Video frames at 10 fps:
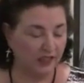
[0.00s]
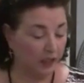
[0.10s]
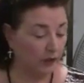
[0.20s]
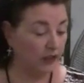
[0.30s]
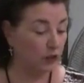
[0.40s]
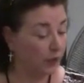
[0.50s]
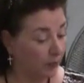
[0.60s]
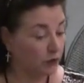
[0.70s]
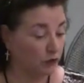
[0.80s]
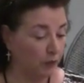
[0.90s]
here in New
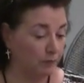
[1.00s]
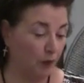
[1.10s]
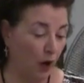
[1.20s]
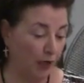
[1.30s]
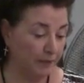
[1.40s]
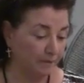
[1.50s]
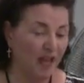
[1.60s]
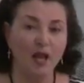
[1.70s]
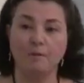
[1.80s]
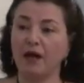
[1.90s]
Hampshire and abroad.
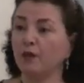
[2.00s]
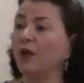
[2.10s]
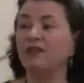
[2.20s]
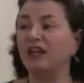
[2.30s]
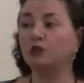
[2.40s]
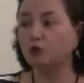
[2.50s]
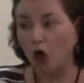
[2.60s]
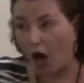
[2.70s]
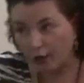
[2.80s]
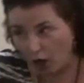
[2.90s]
By the way, they do
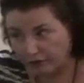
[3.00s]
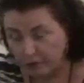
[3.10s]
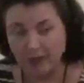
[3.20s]
not offer